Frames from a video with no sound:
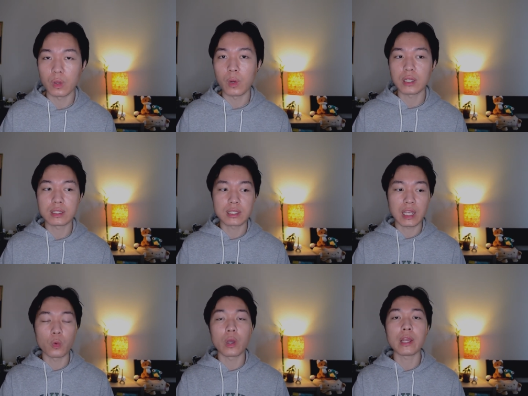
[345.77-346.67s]
We want to stay
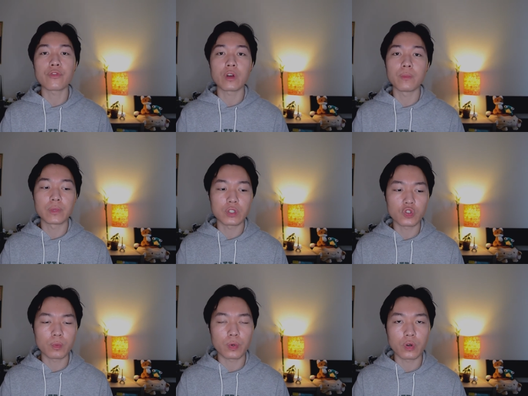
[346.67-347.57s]
away from the
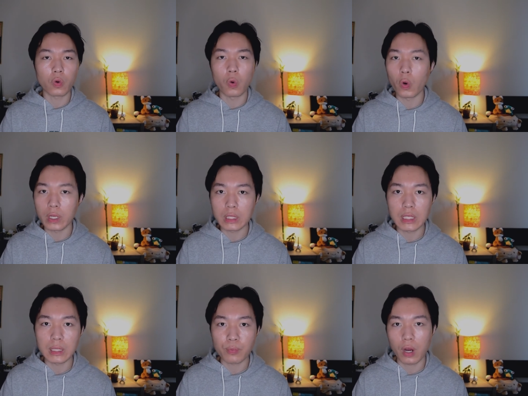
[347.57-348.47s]
super
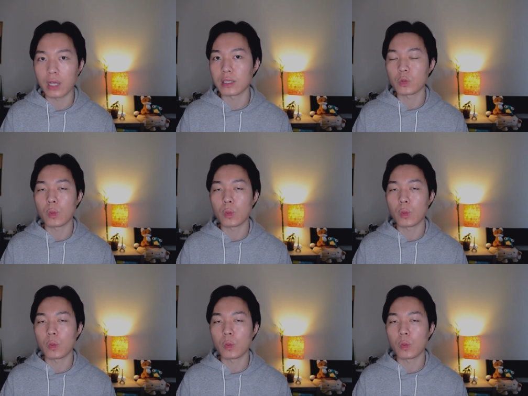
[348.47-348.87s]
oily products.